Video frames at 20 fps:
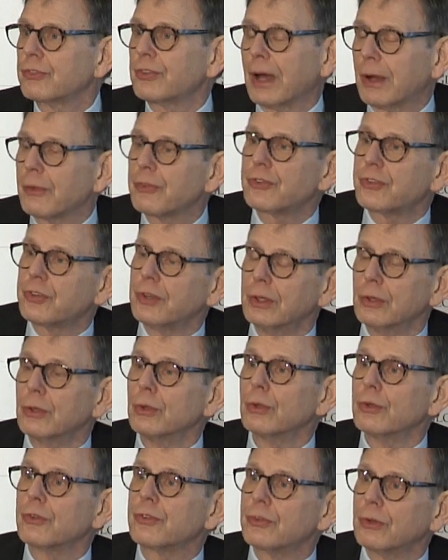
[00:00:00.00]
South
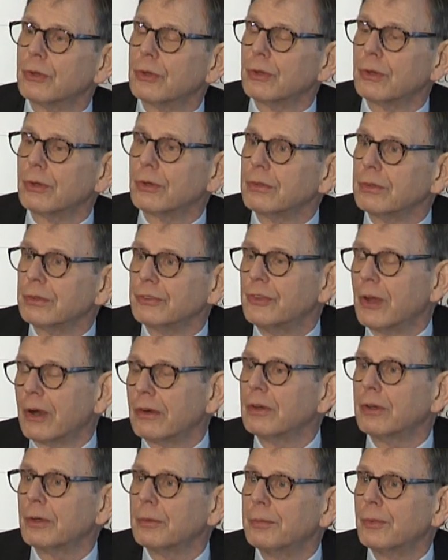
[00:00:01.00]
Shields or
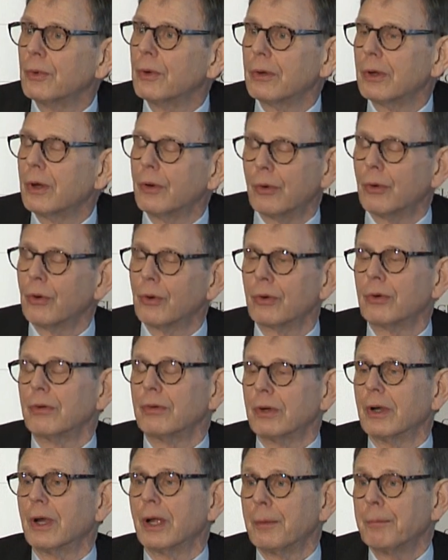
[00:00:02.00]
Durham
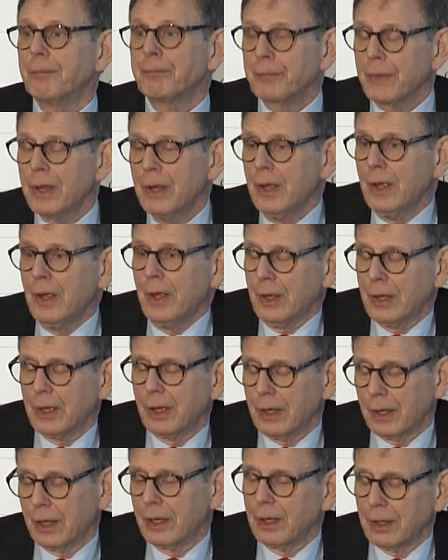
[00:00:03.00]
or
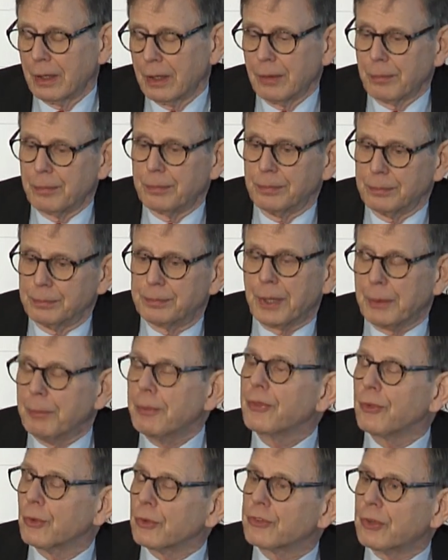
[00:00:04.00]

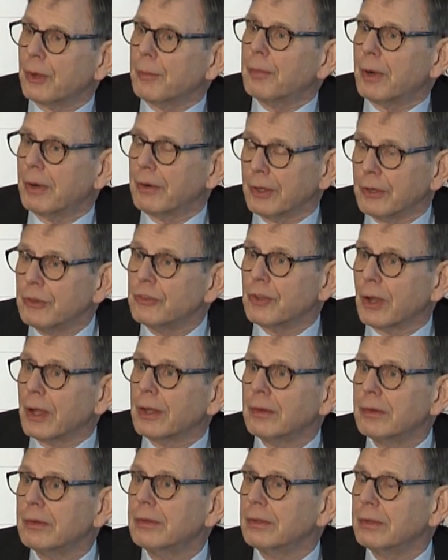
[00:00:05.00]
Plymouth or somewhere and
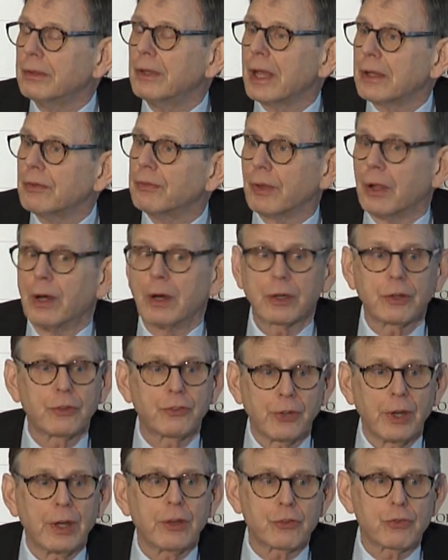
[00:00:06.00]
done naval
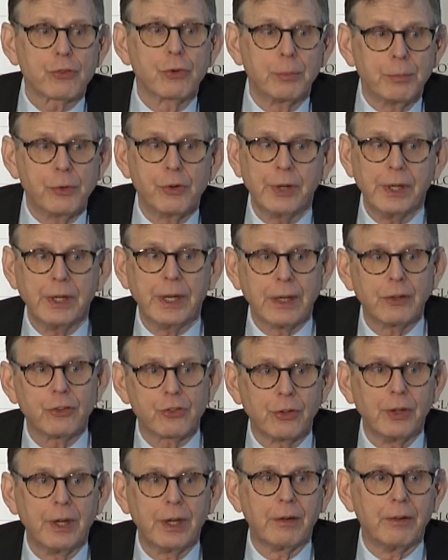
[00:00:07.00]
architecture or marine
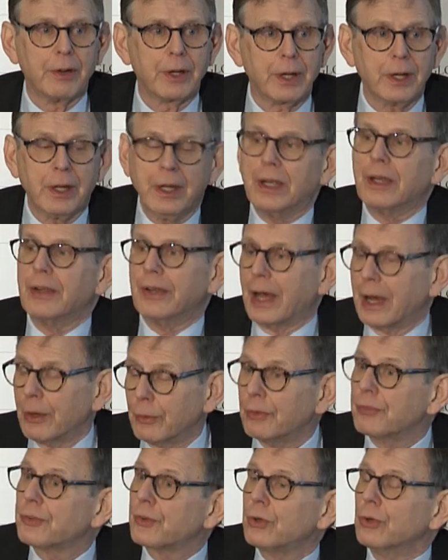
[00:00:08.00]
engineering. Now,
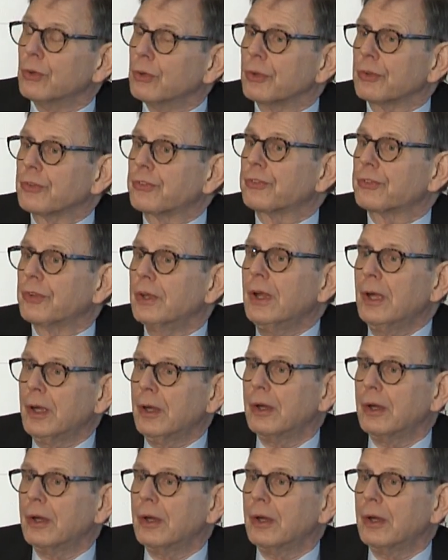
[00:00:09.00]
of course,